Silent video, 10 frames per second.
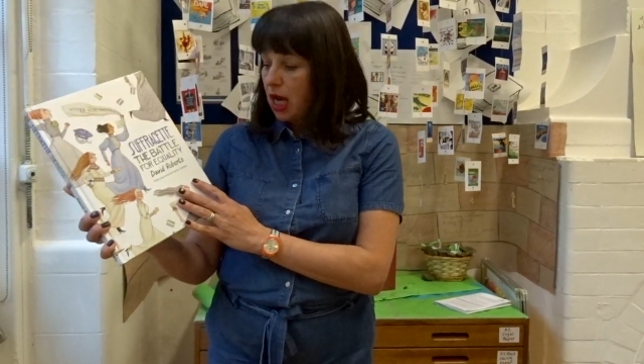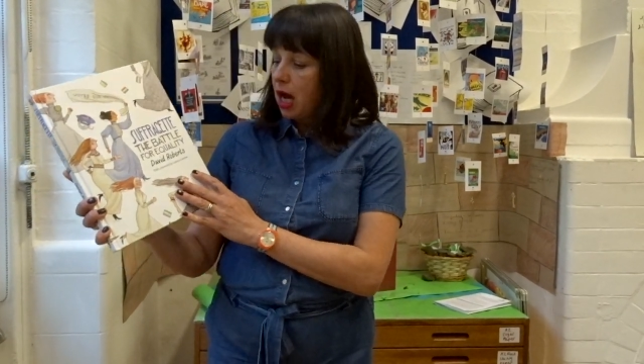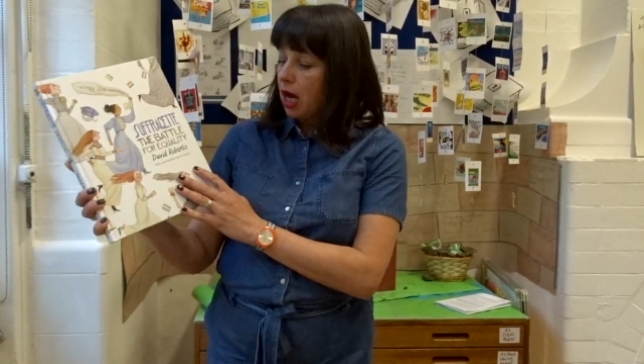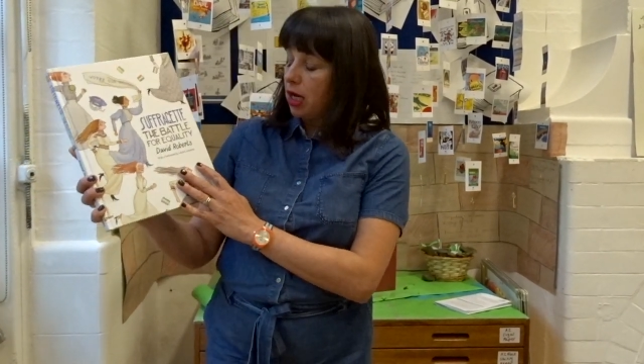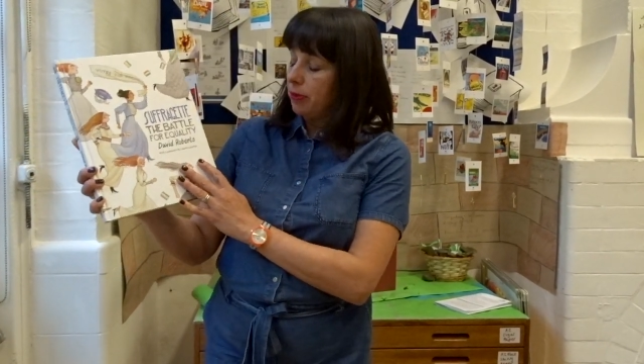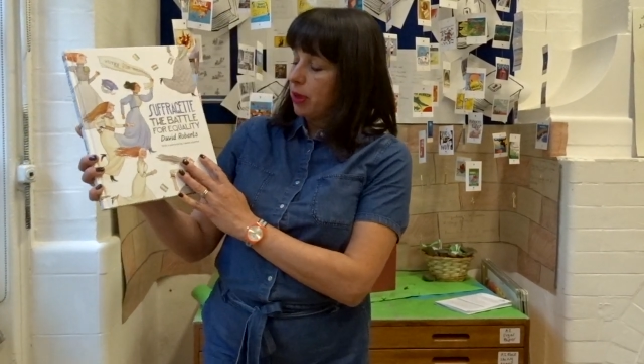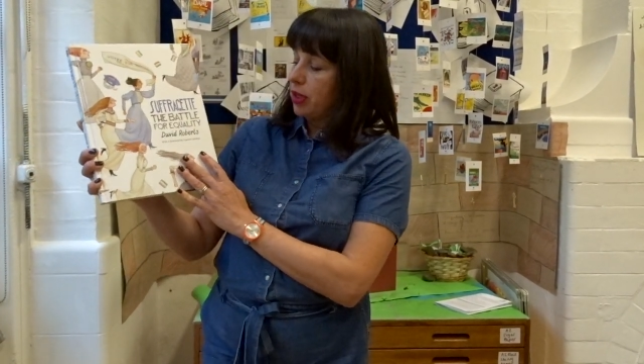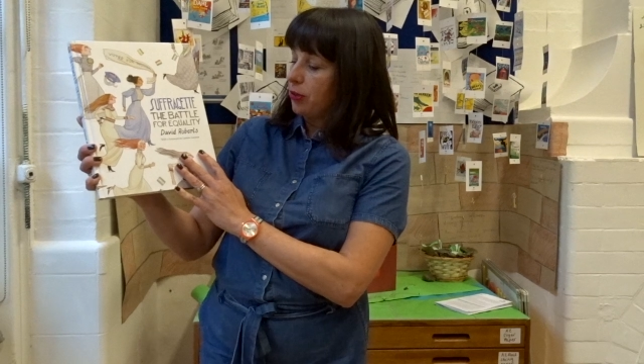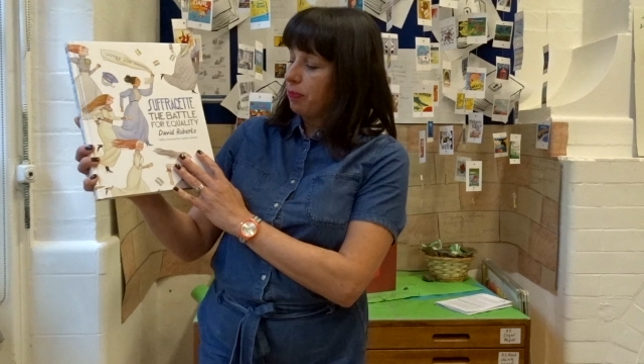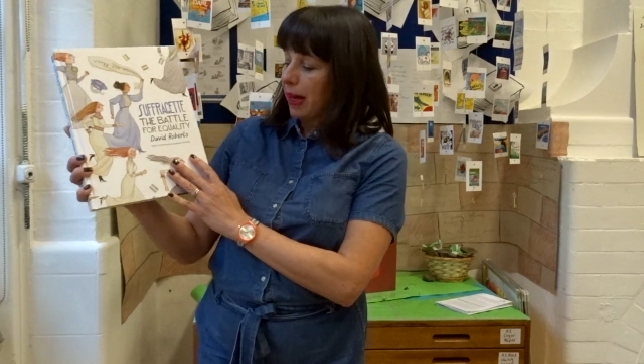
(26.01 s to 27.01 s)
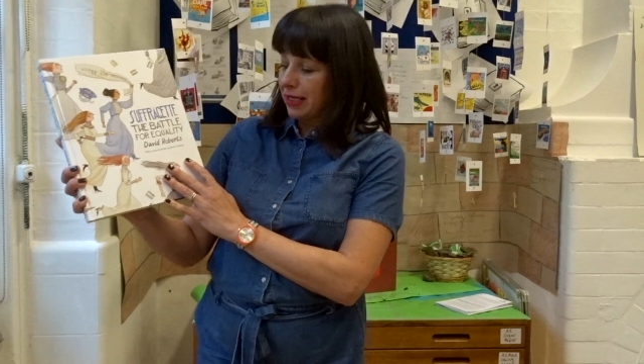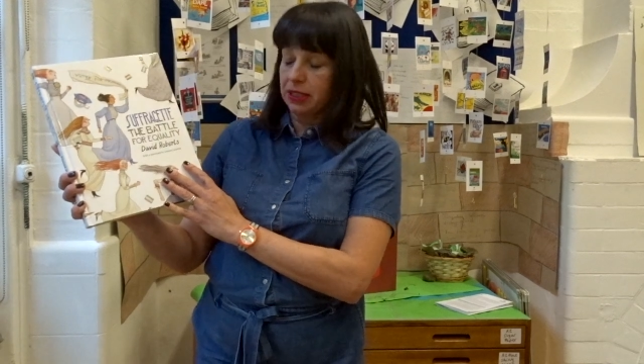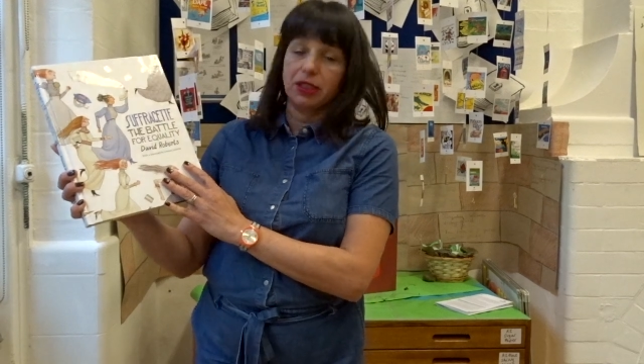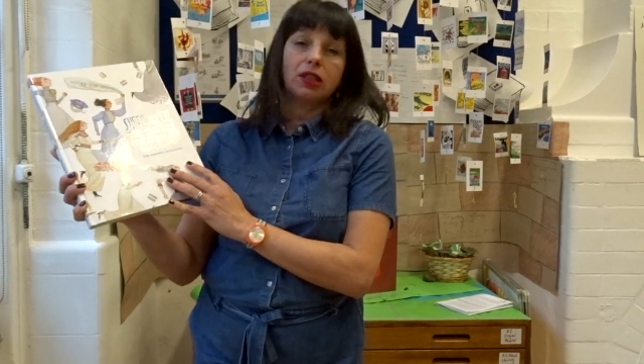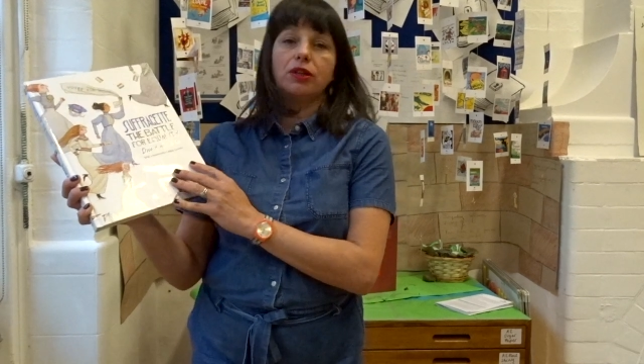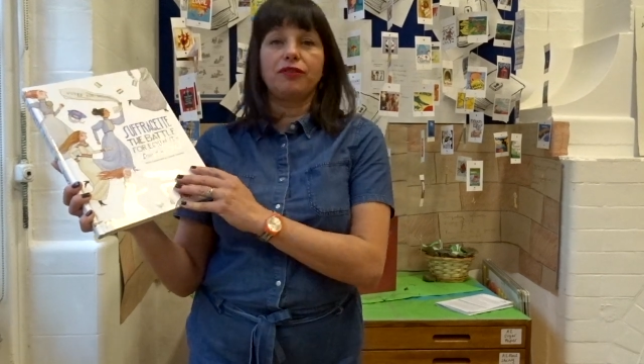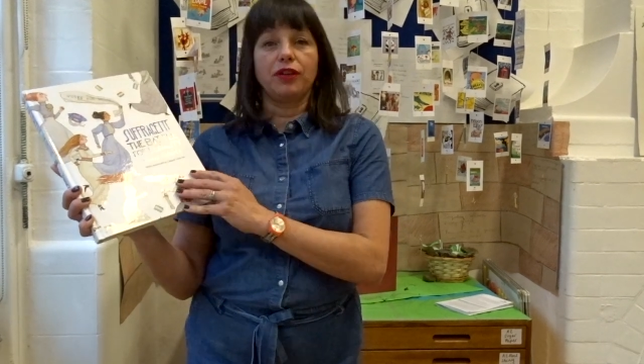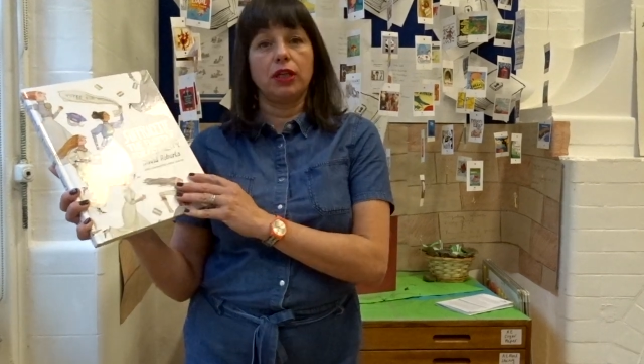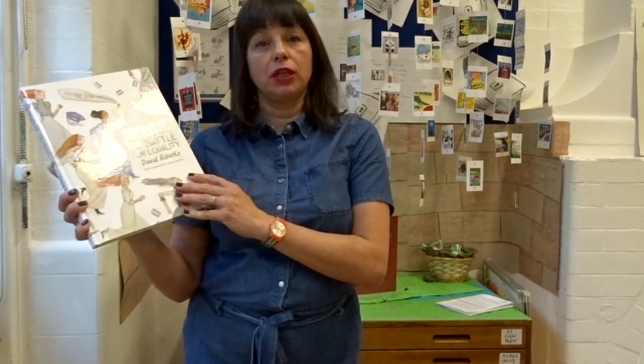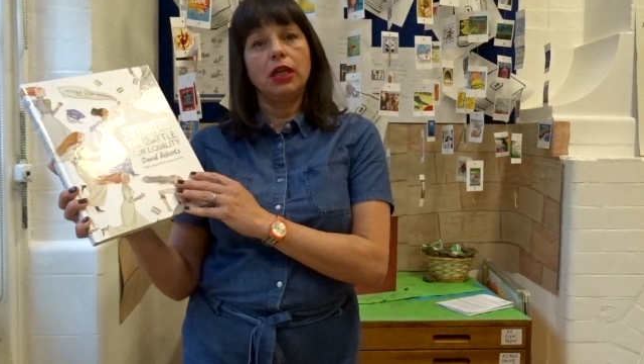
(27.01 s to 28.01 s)
the battle
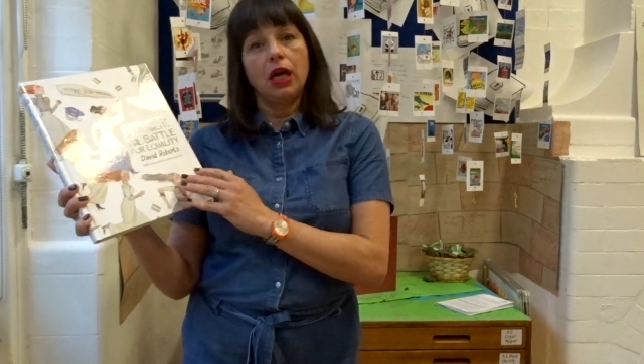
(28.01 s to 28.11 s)
for